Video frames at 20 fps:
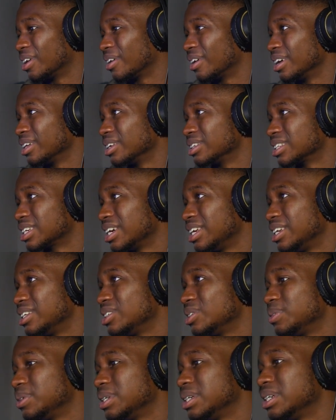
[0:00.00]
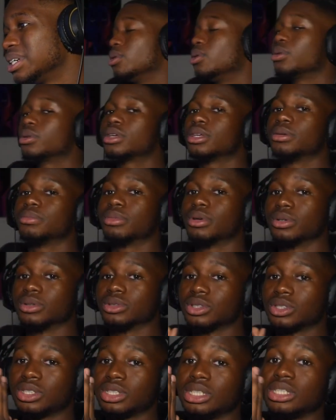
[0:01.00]
All right, let's get into it. Roki, bro,
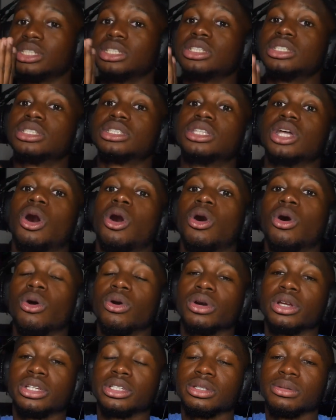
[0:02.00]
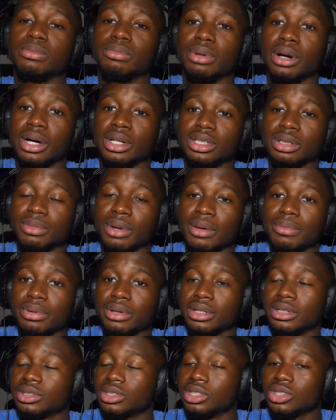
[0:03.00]
she is the hardest boss in my
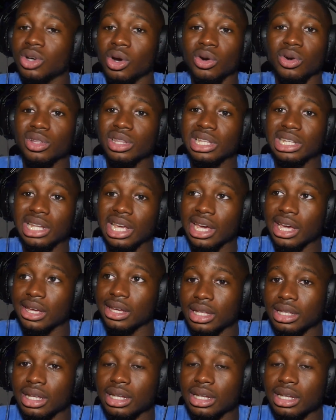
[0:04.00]
opinion. She's harder than Yang.